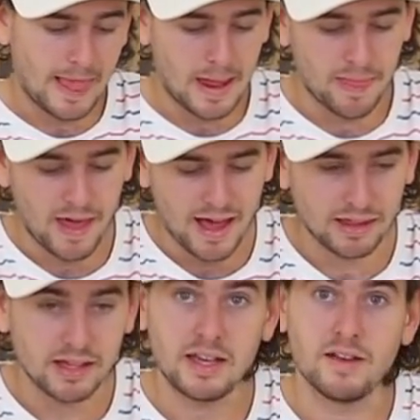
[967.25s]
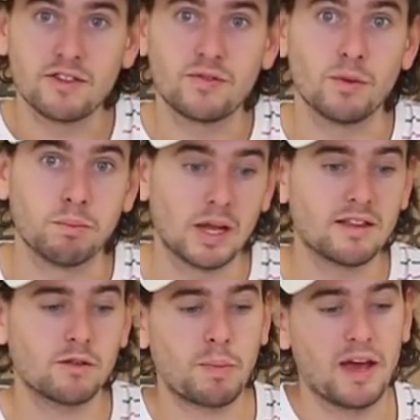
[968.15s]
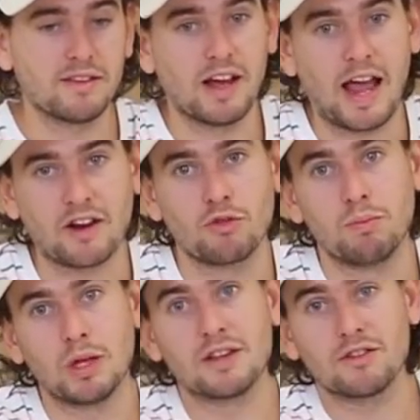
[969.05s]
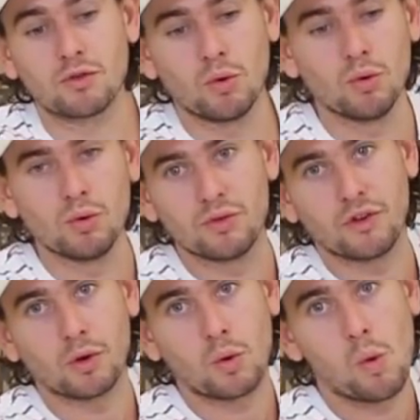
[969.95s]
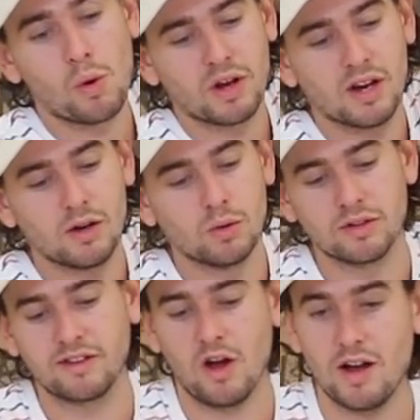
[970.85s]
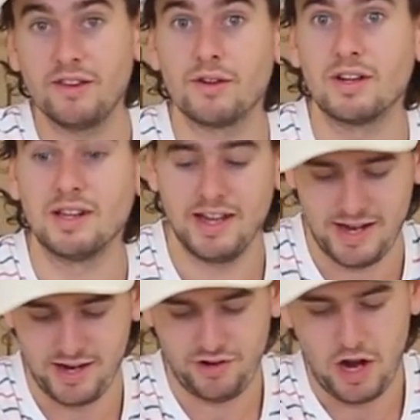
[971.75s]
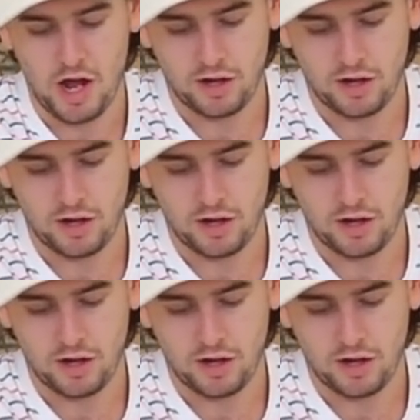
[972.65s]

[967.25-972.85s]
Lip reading: that leaves for blunt space, like actual blunt stalls on a quarter or slides on a ledge,